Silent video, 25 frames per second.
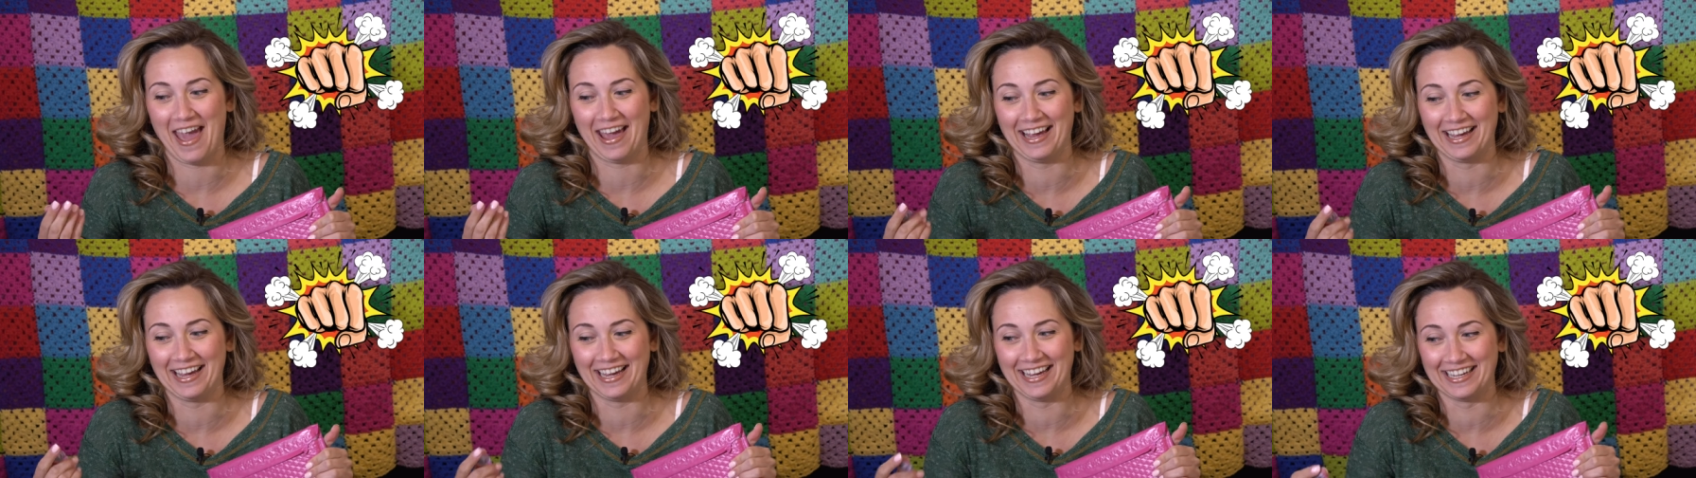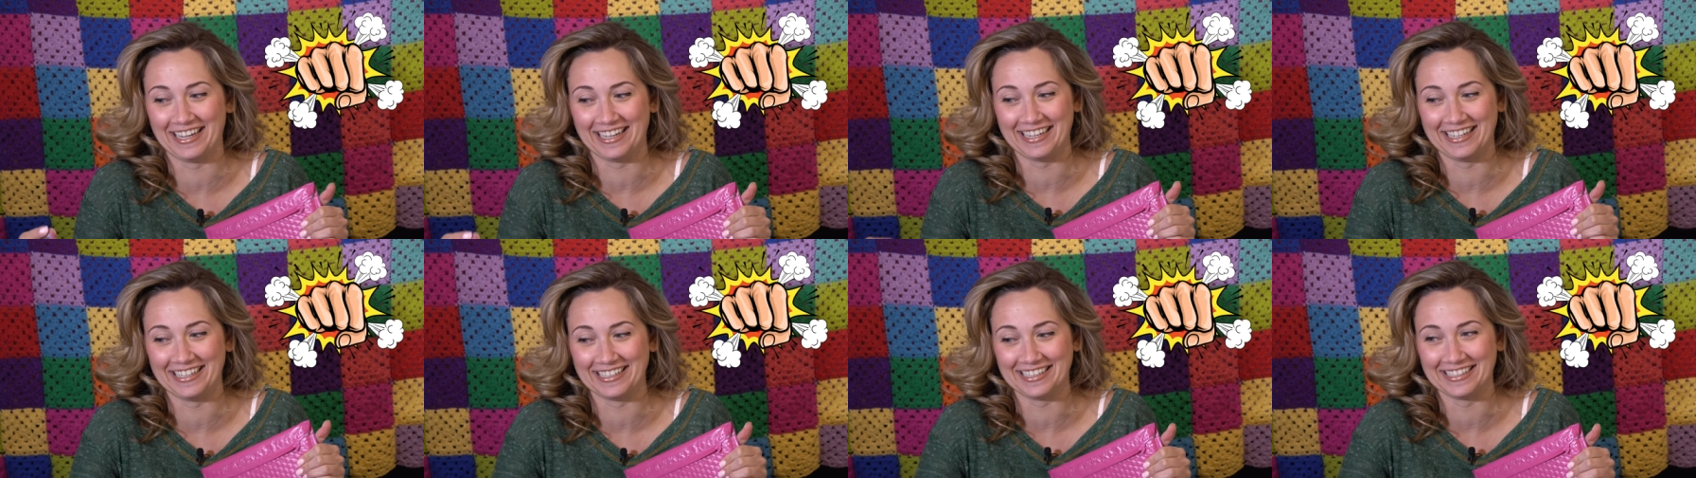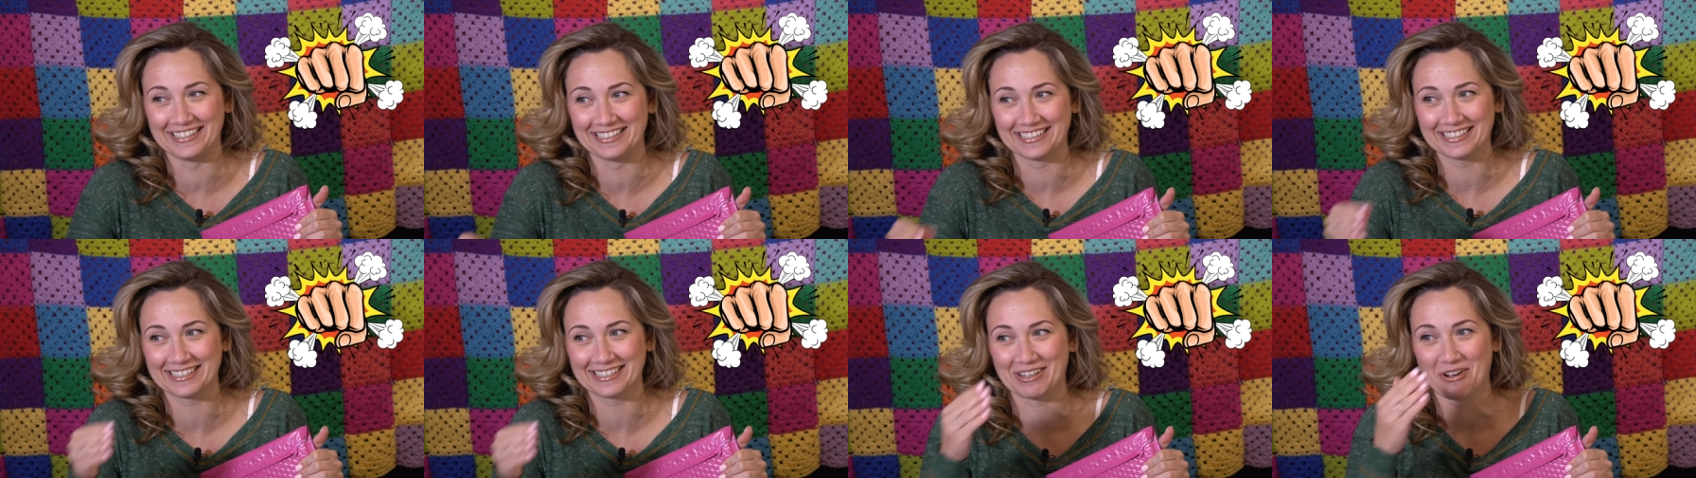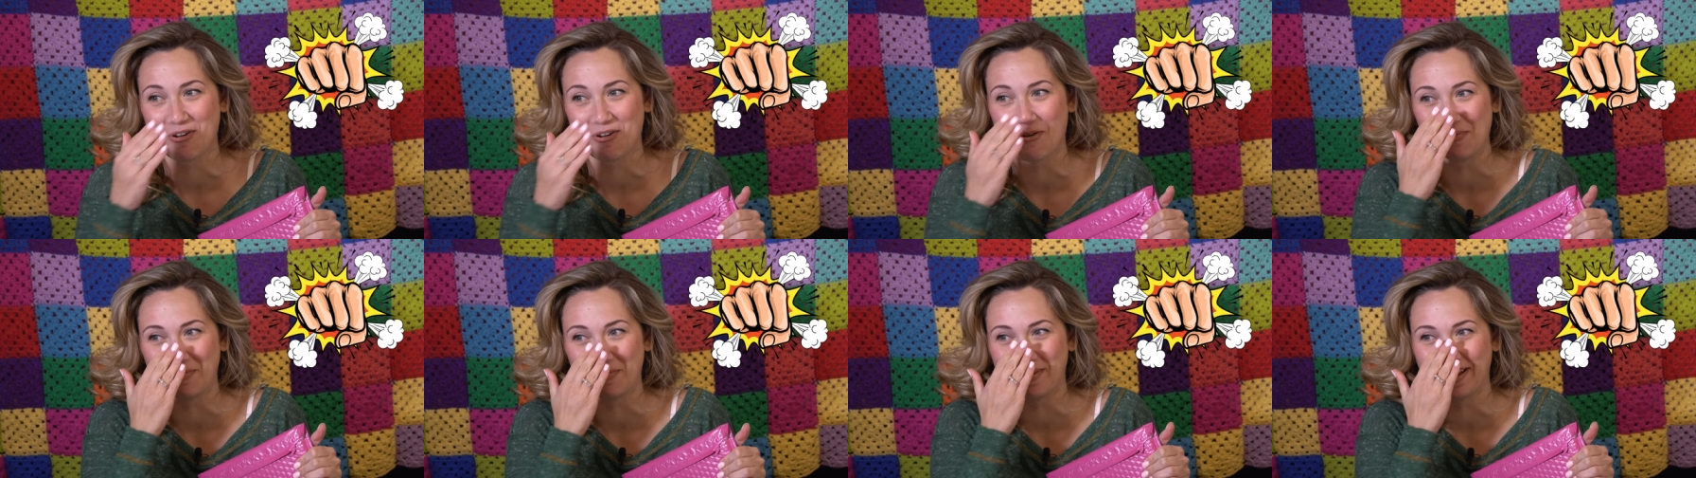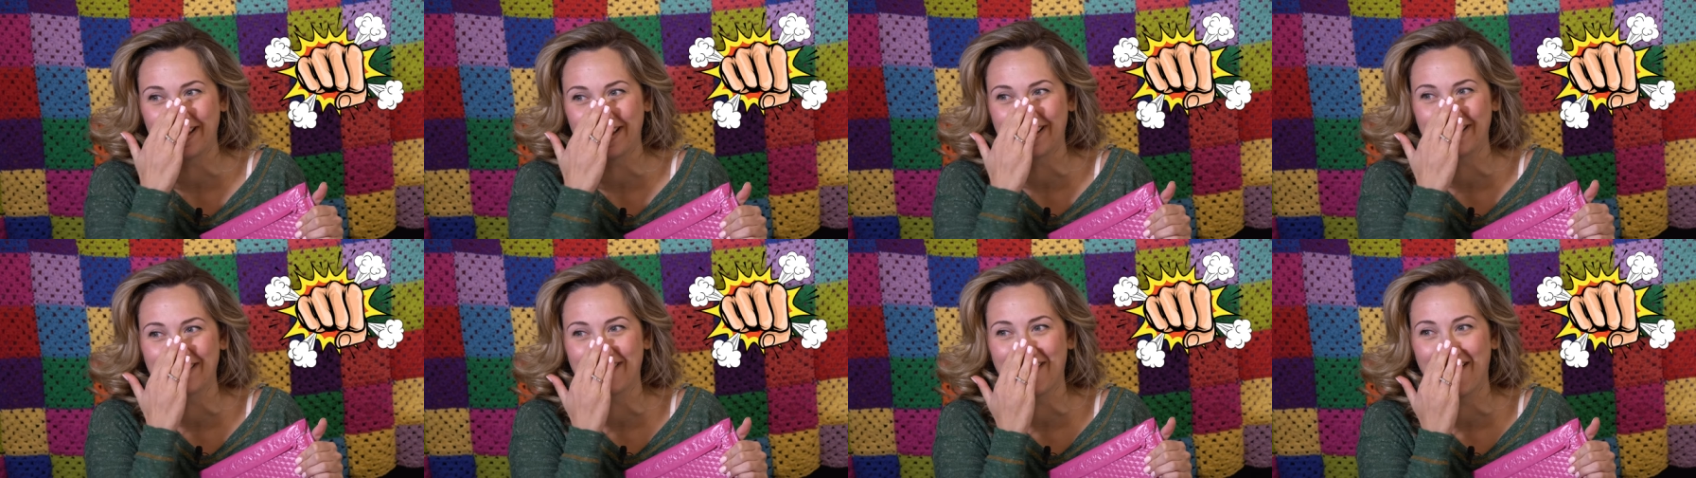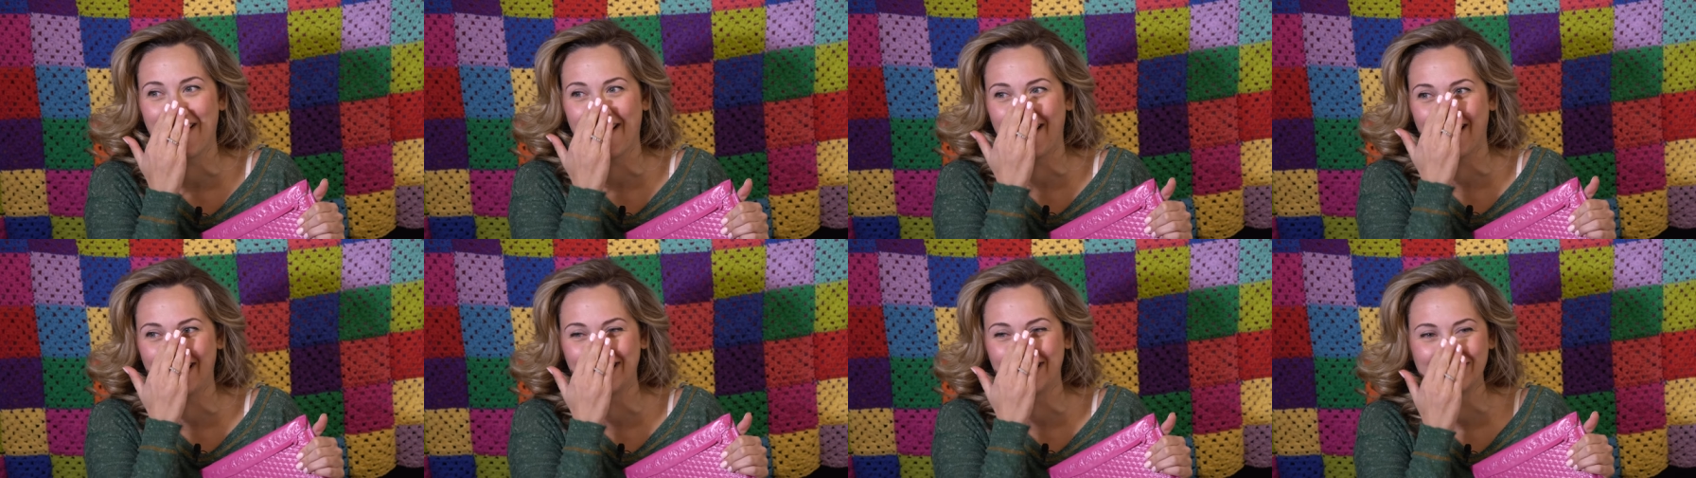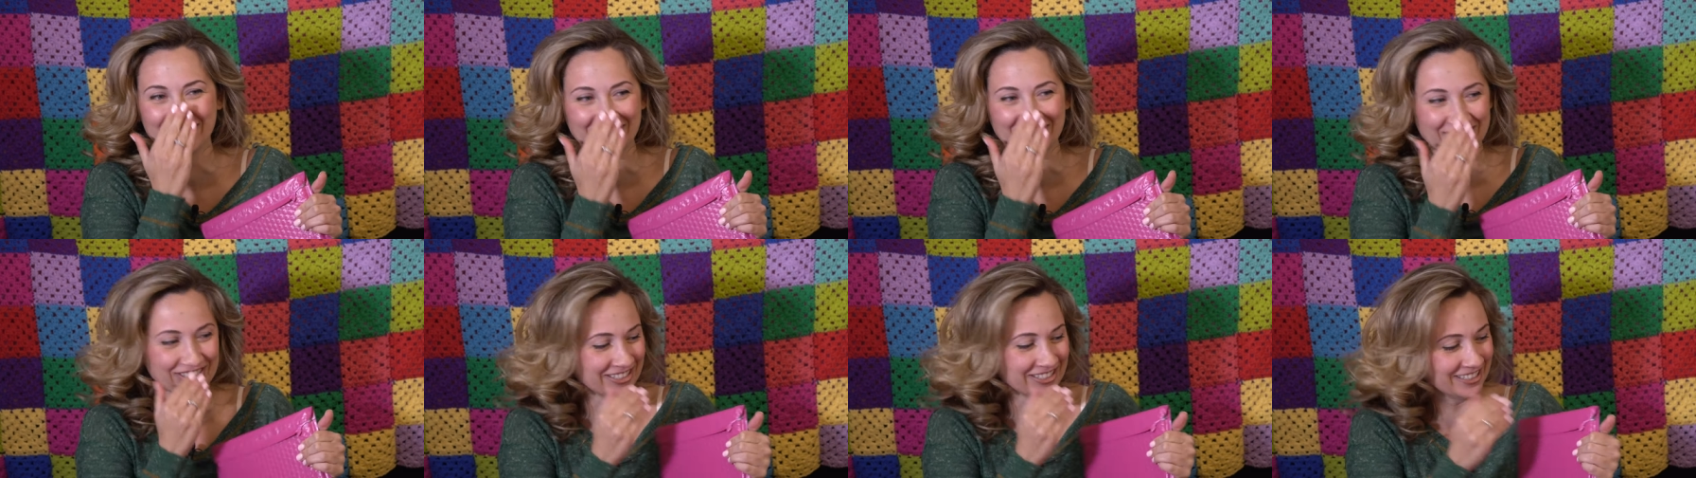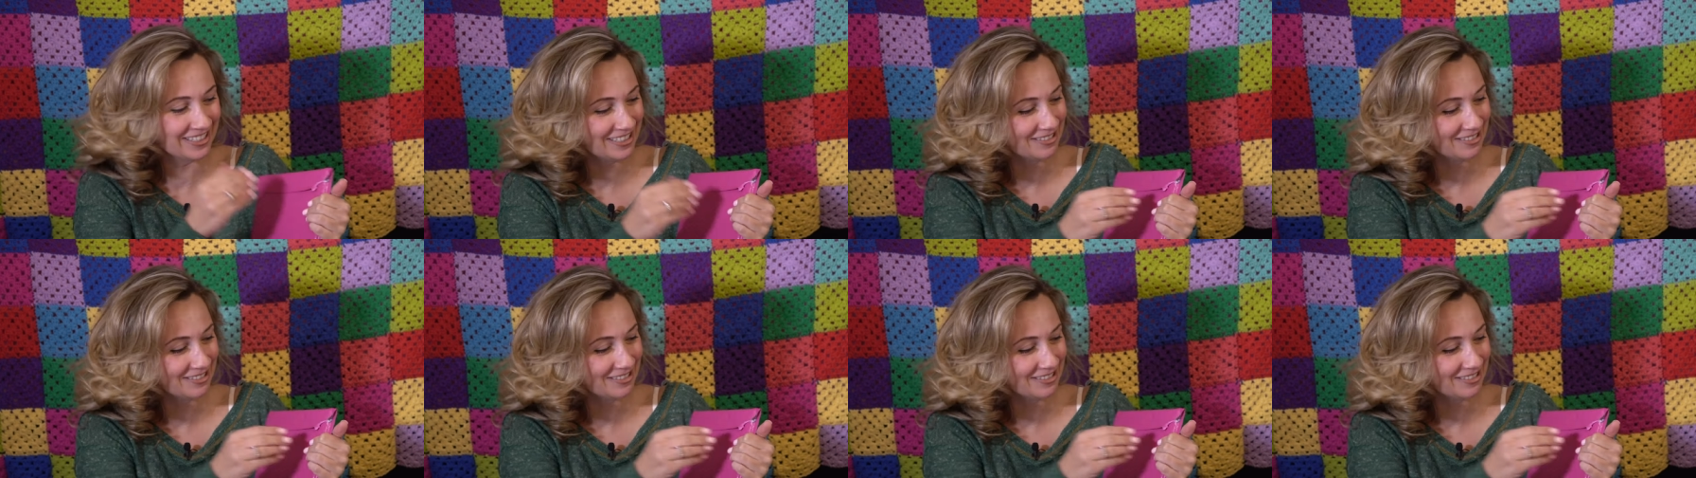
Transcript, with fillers: face. Oh my gosh.